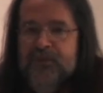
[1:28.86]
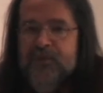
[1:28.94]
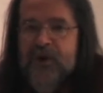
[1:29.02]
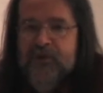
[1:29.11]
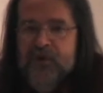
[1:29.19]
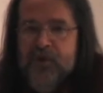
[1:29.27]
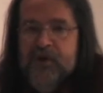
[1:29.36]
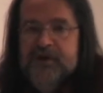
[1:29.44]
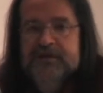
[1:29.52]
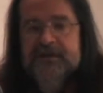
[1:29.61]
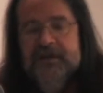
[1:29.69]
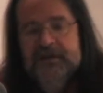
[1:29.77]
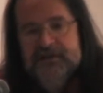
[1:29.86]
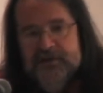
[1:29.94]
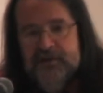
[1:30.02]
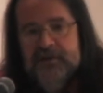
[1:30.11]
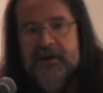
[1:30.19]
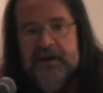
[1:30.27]
Of course, the
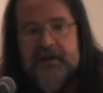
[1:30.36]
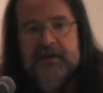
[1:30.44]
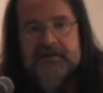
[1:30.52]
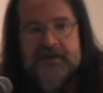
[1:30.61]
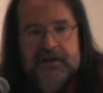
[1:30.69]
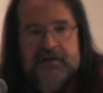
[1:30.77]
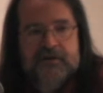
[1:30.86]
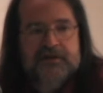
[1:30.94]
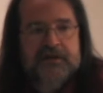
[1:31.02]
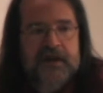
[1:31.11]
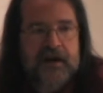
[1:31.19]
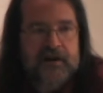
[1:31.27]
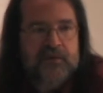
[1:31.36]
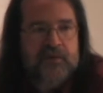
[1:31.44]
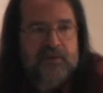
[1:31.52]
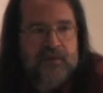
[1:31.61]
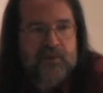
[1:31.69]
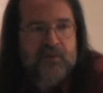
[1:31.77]
student lighting designers that
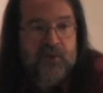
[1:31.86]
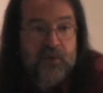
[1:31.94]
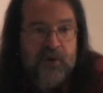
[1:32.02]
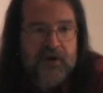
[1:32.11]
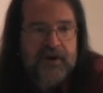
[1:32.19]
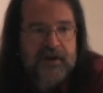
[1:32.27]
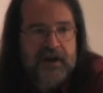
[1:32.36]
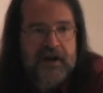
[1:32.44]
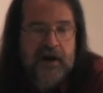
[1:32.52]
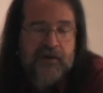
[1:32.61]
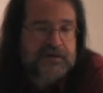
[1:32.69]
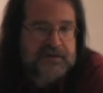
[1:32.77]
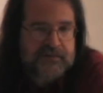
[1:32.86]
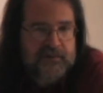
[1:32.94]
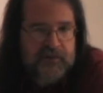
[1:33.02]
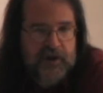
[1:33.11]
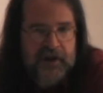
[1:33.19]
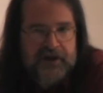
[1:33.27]
were working on that, I was
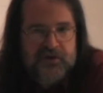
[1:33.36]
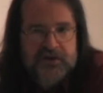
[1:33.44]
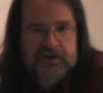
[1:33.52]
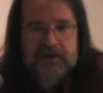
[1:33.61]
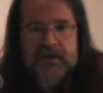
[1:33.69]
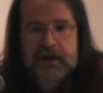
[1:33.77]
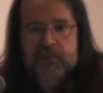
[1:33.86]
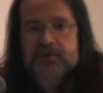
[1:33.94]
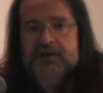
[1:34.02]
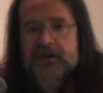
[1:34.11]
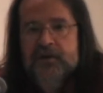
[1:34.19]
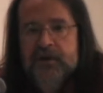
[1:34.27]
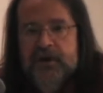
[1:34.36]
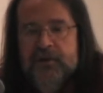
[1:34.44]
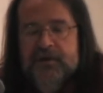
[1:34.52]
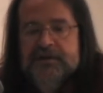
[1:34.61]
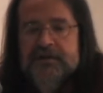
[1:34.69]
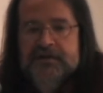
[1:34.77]
electrician on that particular one, I
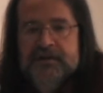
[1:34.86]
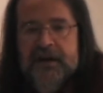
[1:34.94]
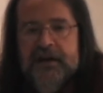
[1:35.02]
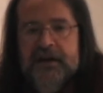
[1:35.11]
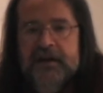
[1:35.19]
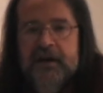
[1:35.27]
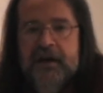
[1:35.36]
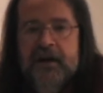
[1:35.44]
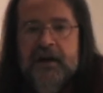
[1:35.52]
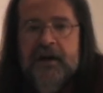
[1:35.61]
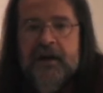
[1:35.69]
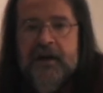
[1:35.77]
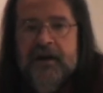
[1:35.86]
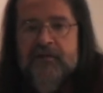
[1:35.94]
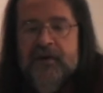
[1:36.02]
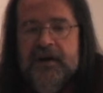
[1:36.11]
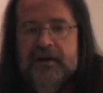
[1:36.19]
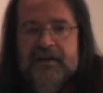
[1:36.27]
wasn't designing it, kind of
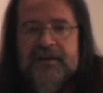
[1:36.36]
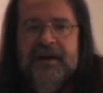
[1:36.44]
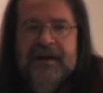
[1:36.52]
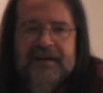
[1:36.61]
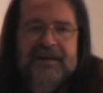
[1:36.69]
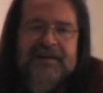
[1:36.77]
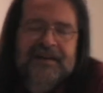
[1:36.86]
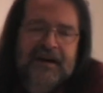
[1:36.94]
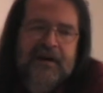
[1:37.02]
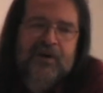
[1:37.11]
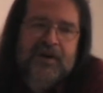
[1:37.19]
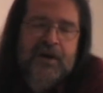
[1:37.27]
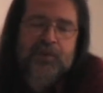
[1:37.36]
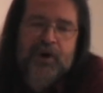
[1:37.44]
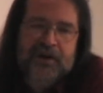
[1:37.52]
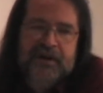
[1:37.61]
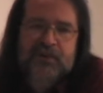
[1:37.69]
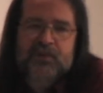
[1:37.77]
went, yeah, okay,
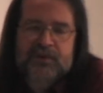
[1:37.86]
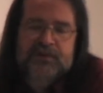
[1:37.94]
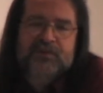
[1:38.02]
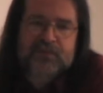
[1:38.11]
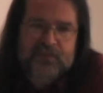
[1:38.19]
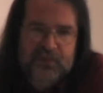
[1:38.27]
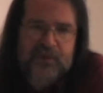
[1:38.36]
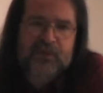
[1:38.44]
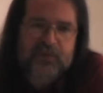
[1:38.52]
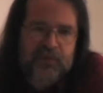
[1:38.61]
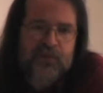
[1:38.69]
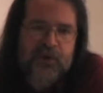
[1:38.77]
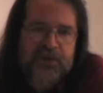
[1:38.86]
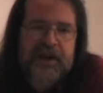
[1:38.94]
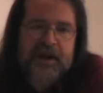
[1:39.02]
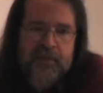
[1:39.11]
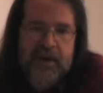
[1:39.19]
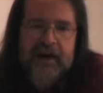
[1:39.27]
Pauline, we'll
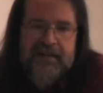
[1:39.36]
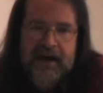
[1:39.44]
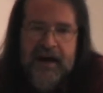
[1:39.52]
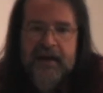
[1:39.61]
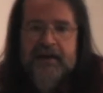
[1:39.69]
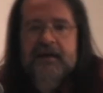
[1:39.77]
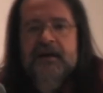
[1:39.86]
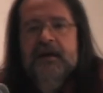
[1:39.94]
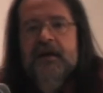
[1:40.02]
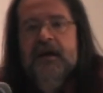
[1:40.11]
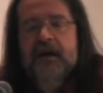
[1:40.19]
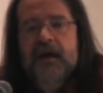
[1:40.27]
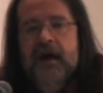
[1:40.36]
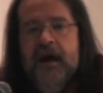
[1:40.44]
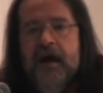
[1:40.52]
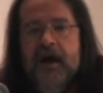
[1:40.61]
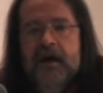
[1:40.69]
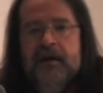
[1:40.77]
think about that.
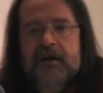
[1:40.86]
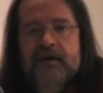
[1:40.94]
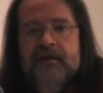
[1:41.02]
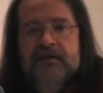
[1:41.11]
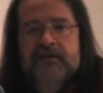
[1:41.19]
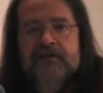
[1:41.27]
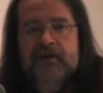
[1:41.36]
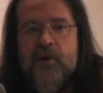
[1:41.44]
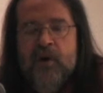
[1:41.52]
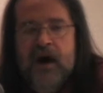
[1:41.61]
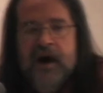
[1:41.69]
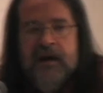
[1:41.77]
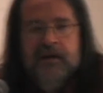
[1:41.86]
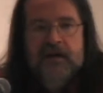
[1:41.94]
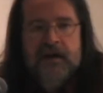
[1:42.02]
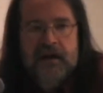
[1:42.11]
And so I